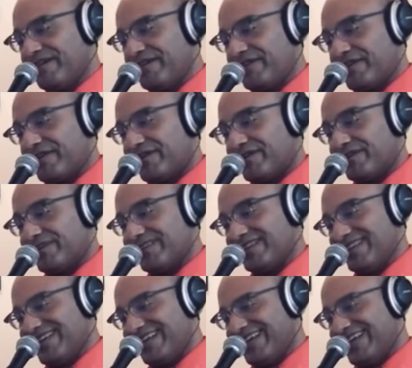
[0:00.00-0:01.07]
Third,
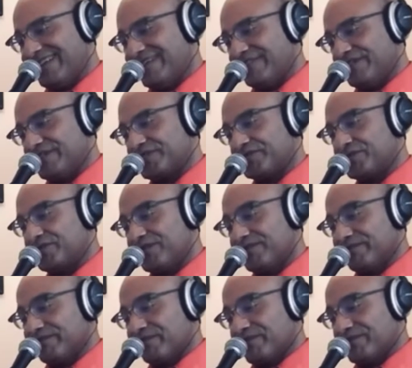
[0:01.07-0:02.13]
and of extreme
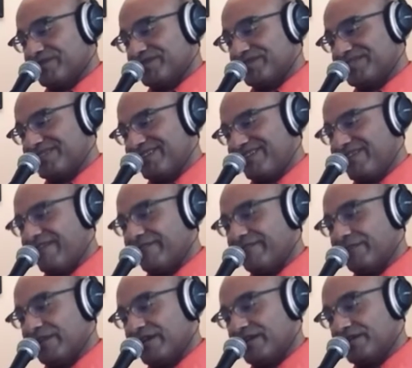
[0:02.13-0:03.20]
importance, are the
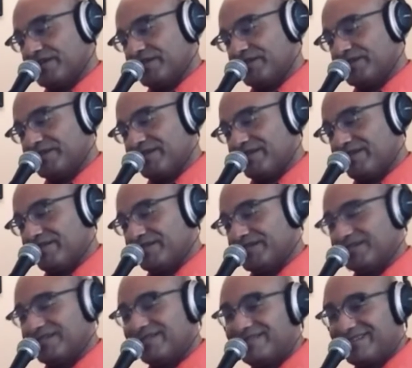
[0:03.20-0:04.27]
players themselves,
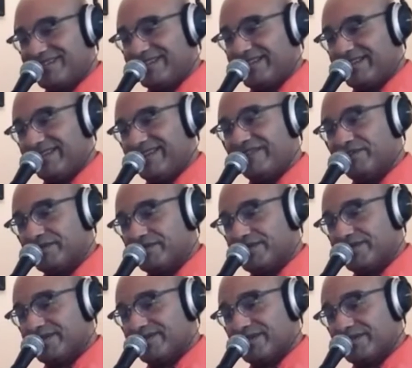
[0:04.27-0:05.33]
never to be
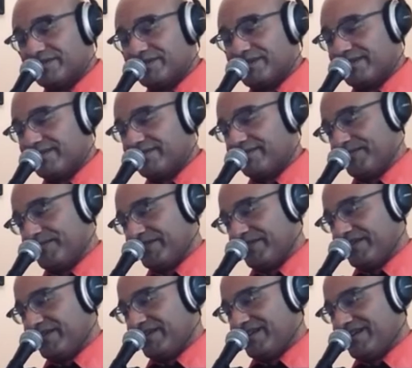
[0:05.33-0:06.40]
underestimated.
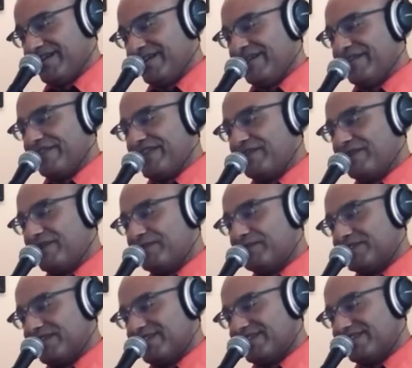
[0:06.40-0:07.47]
They
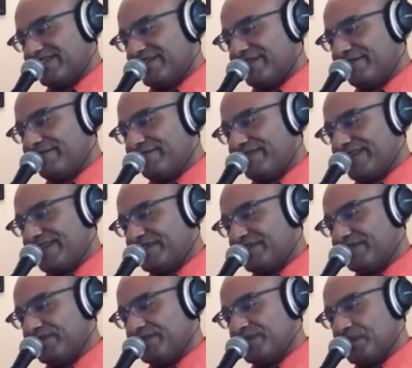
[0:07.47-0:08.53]
represent the finest
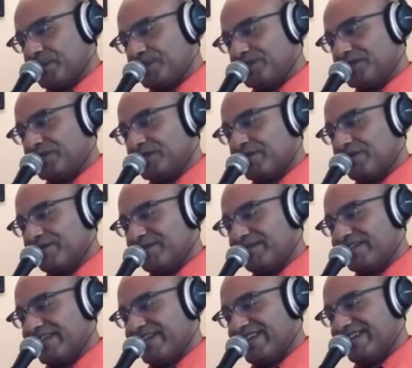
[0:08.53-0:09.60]
musicians in Europe
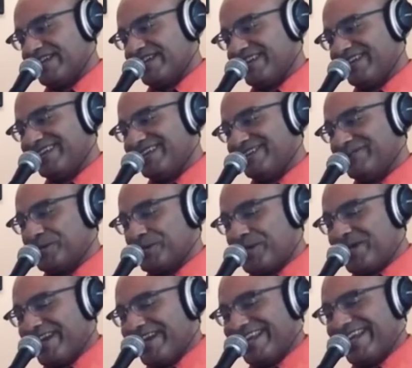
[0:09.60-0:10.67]
today, which,
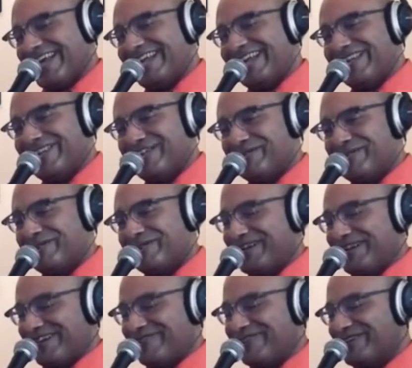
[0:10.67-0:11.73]
again, I don't know
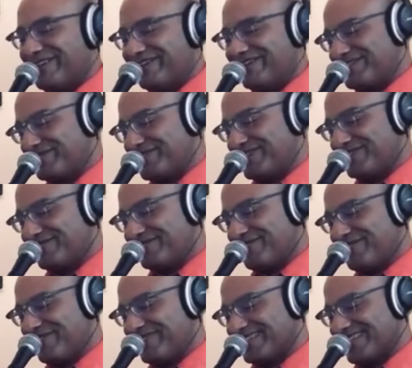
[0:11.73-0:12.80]
what year this record's
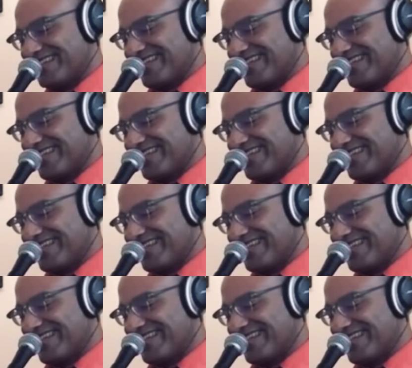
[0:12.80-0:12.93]
from because I